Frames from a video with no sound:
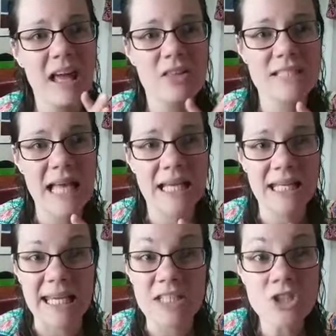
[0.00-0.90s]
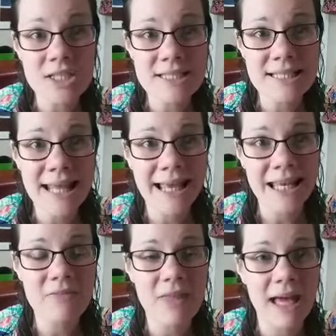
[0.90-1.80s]
there's any interest in
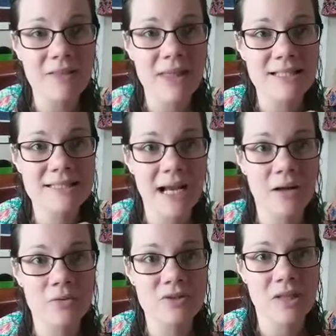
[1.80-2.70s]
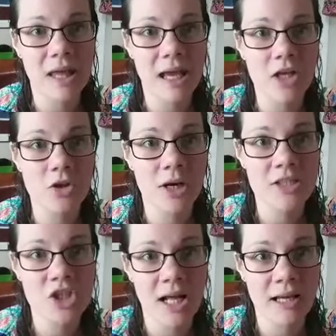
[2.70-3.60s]
any of that, if that sounds like a
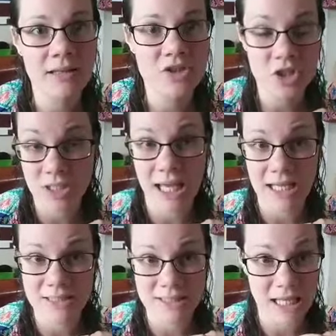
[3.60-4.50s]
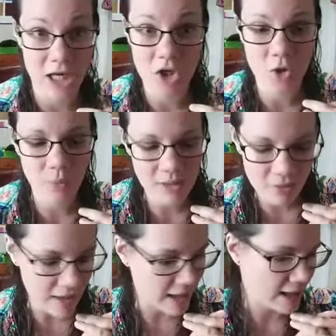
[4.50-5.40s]
direction I should continue
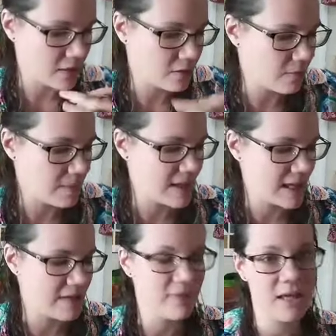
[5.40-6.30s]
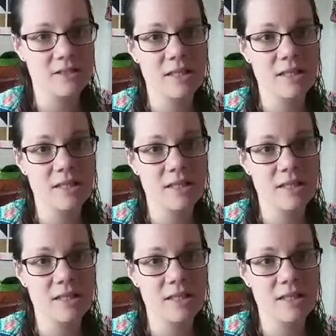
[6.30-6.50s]
with and maybe even